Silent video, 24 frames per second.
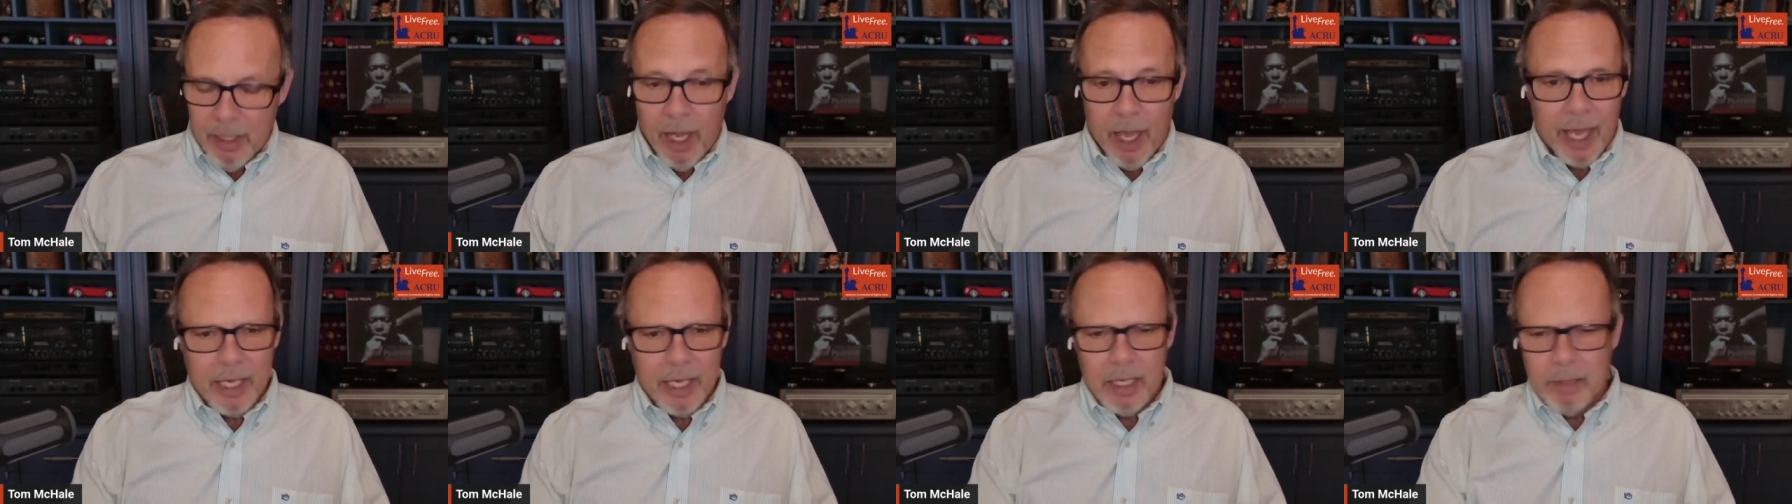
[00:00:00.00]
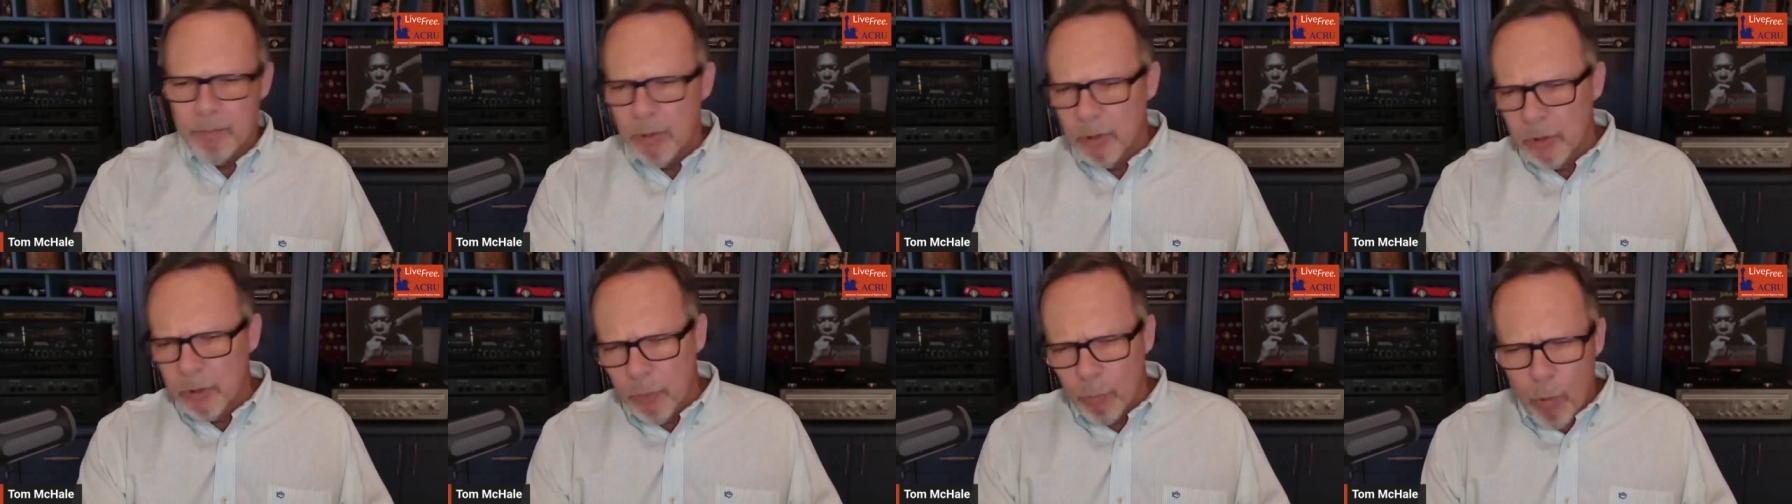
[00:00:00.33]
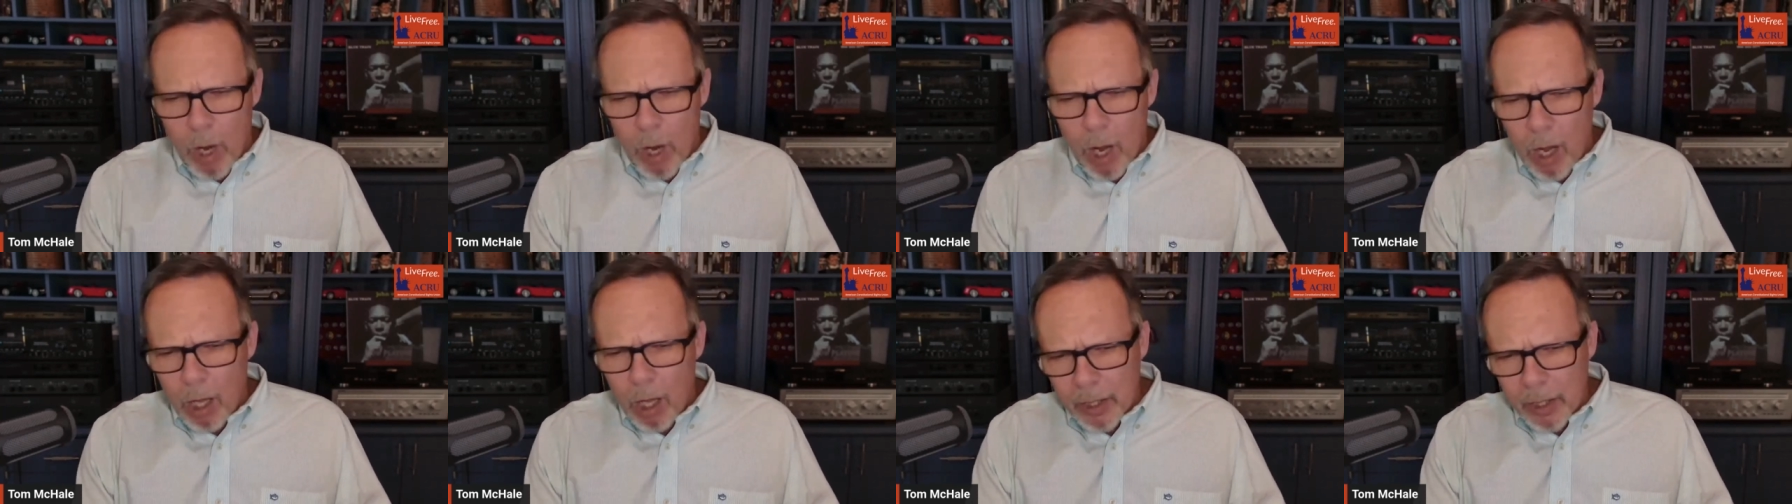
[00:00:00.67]
I could build a
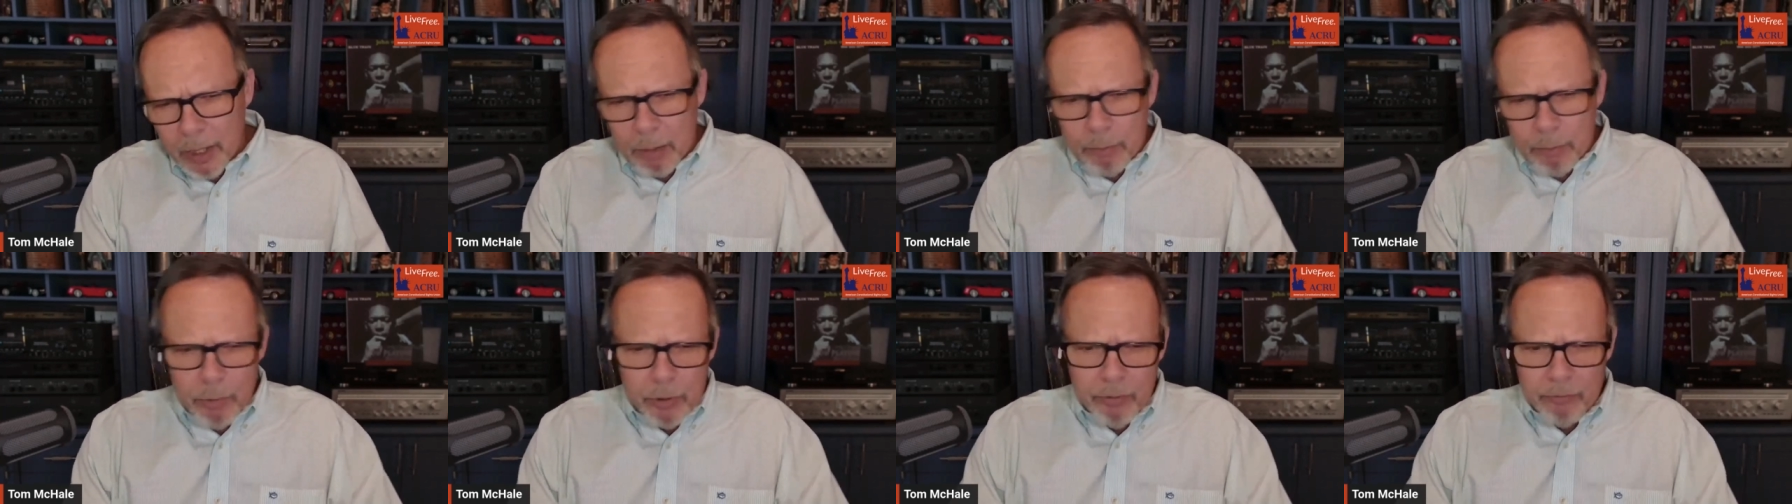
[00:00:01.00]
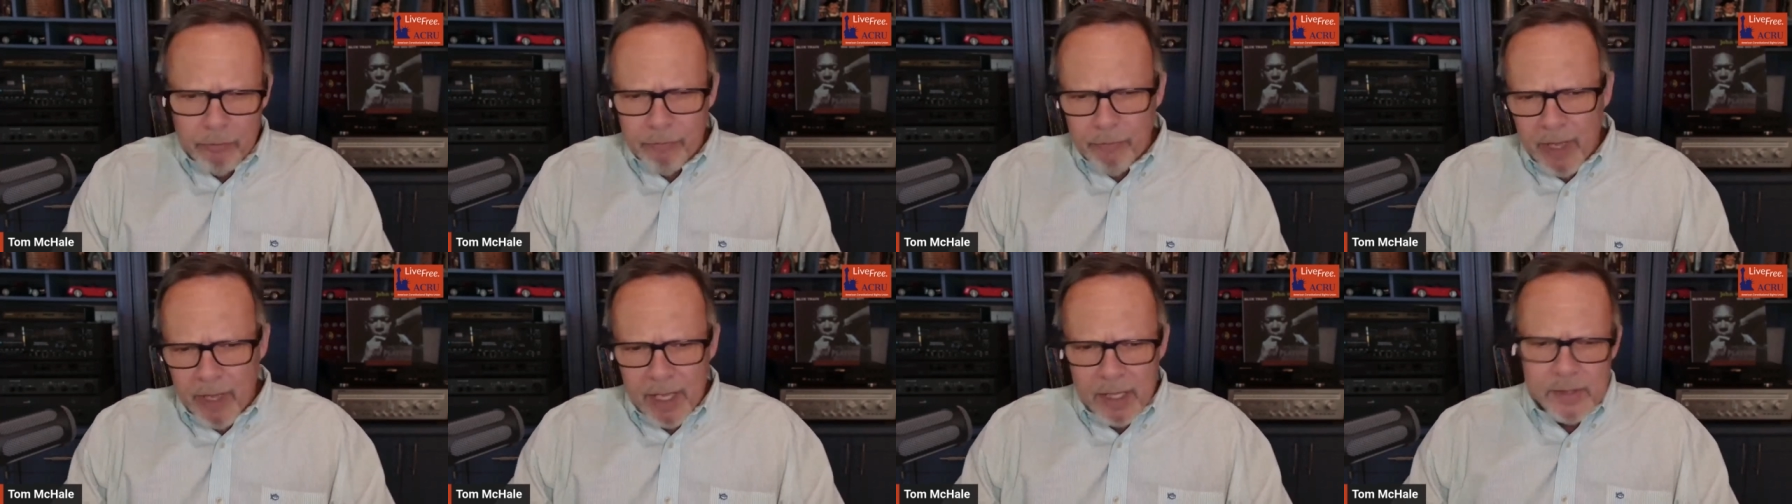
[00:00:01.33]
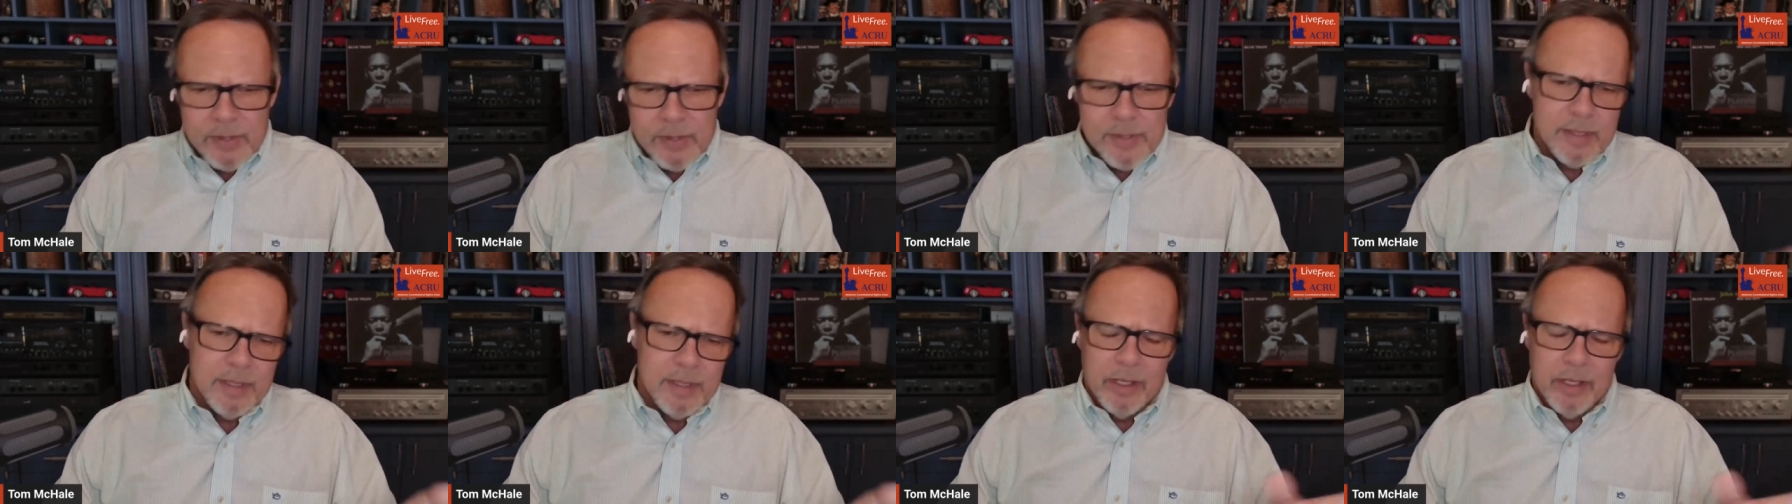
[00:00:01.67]
wall, I could build a
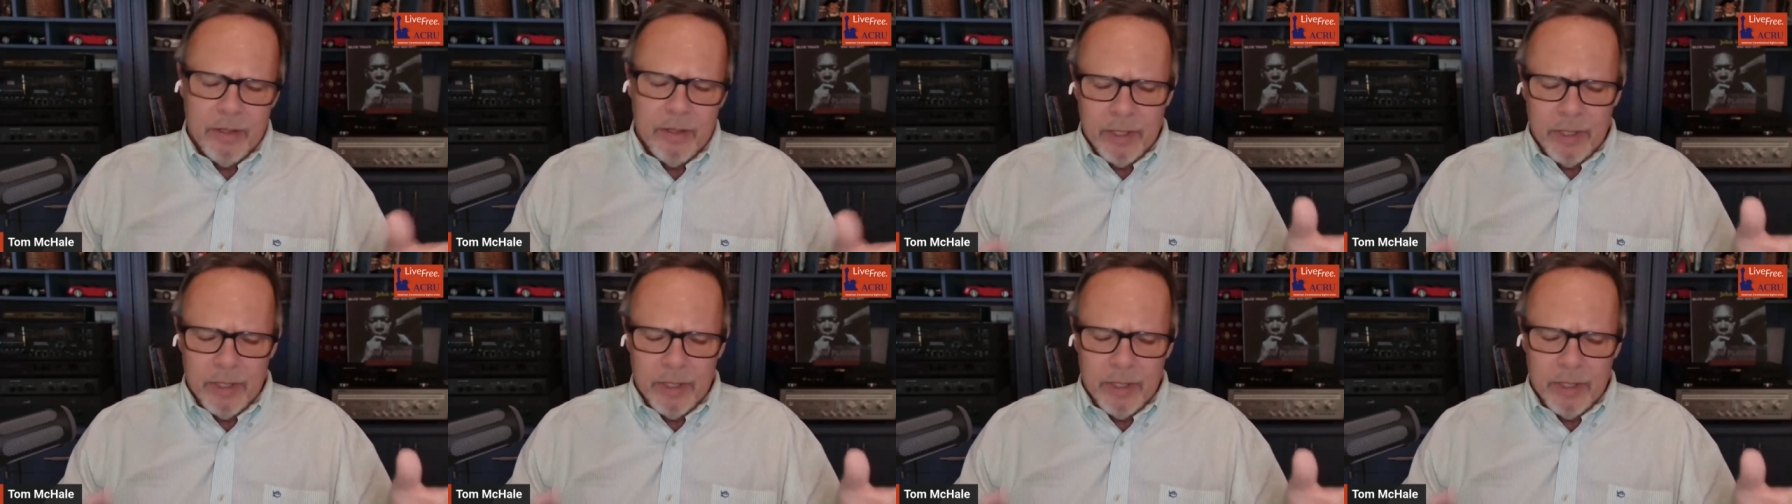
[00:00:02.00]
fence, you know,